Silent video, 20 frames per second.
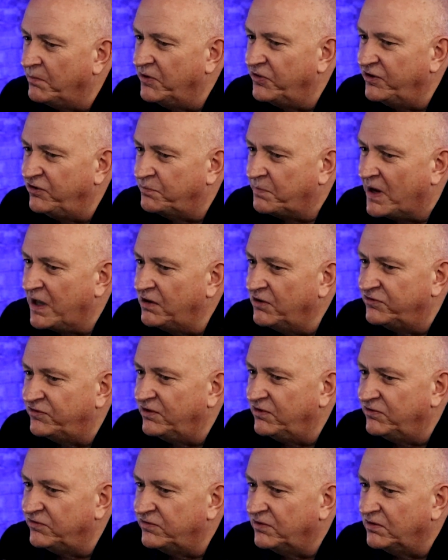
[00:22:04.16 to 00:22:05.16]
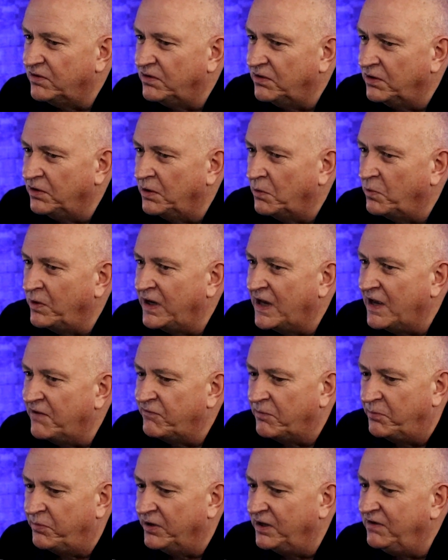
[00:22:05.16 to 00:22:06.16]
of these policies that we have
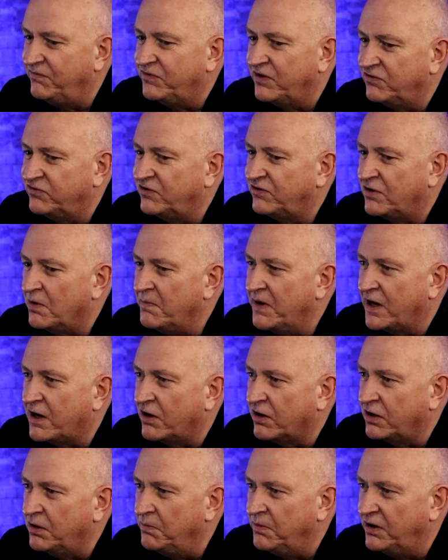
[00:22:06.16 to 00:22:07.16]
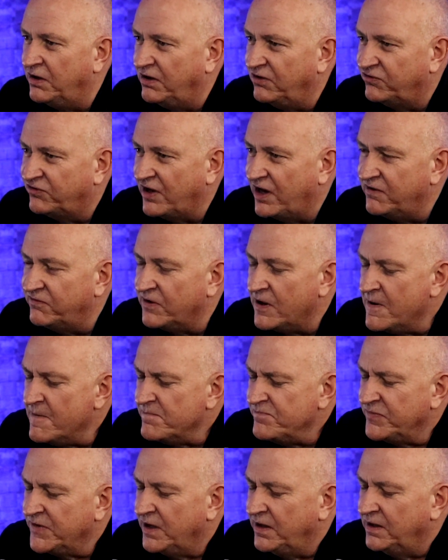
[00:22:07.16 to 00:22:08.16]
a belief that's going to make our community
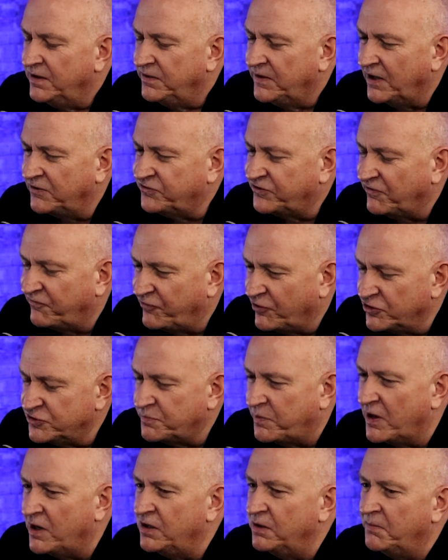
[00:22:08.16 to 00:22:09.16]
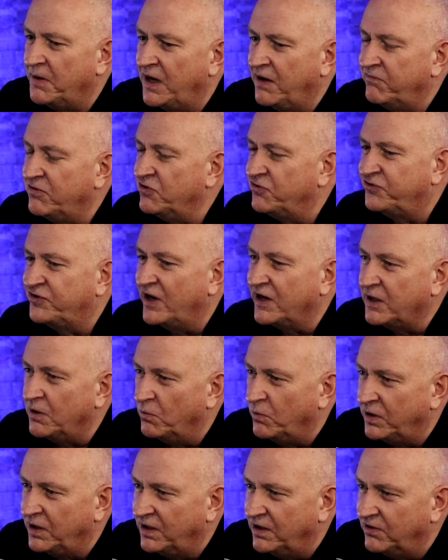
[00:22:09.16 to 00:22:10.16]
safe. That's the first problem I have. And the second
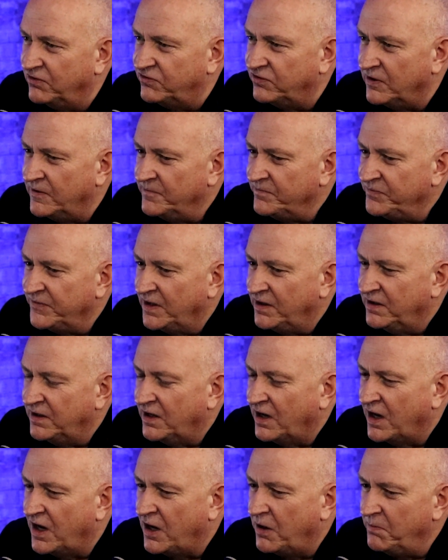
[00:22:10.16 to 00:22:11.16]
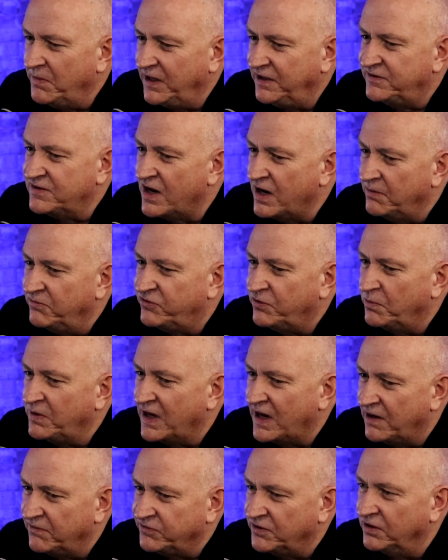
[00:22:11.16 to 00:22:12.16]
one is, how many times do we
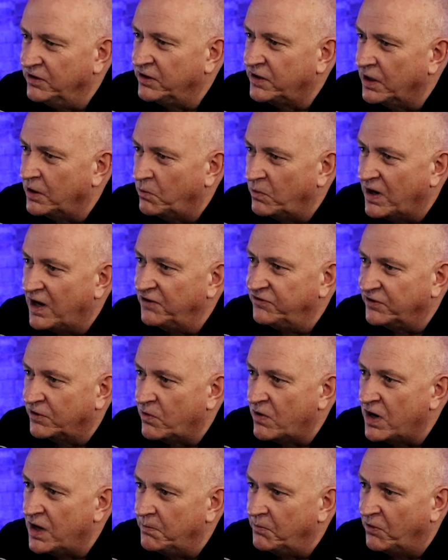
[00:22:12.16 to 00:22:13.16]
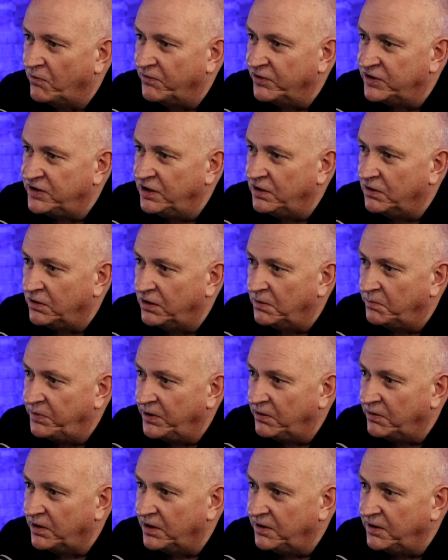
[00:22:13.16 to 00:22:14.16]
have to look at a rise of crime over a 2-year
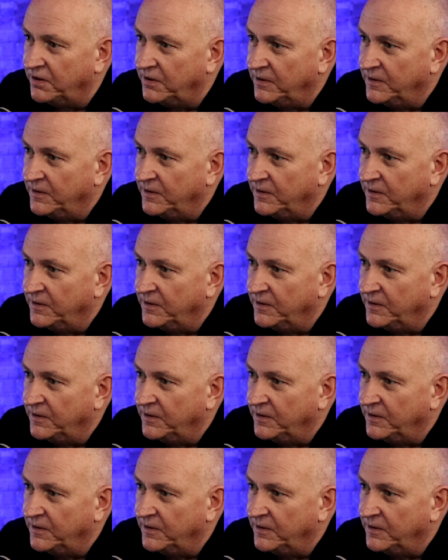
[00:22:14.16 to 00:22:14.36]
period